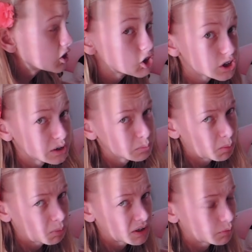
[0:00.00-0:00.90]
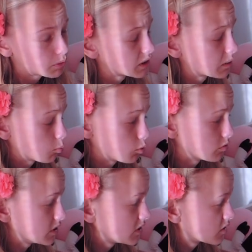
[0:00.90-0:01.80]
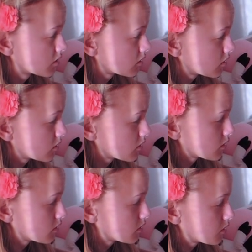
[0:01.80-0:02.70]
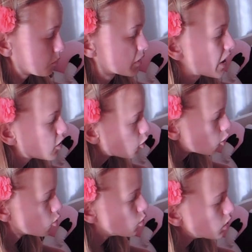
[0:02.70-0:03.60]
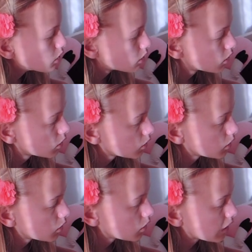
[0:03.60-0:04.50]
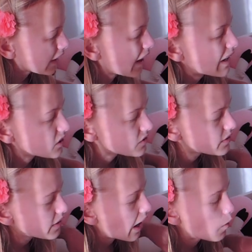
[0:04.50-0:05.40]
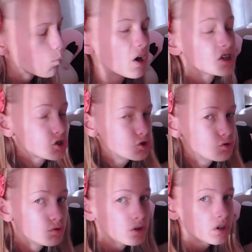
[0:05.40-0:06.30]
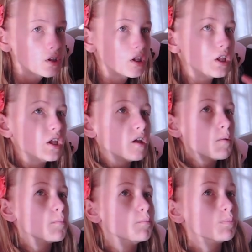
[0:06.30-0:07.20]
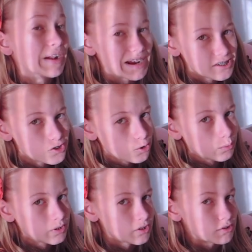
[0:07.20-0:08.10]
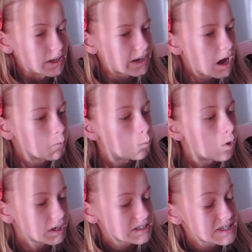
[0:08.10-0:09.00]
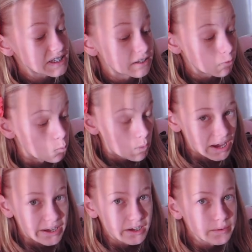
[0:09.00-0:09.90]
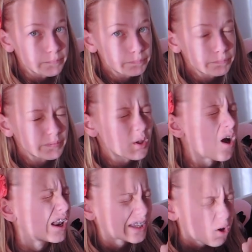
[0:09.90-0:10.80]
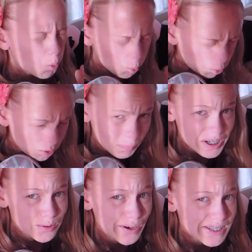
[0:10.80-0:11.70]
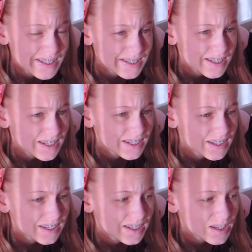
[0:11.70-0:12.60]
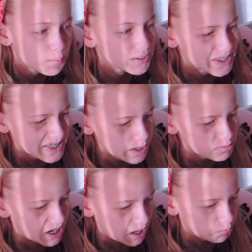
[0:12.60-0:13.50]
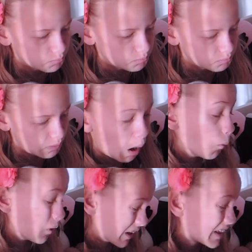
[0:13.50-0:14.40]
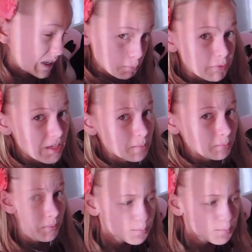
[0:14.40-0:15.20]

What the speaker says: Literally, in my mind, I want to keep all of these. But I know, like, I want to, but I don't want to. Like, I want to give away, like, all of my toys. But at the same time, I want to keep them.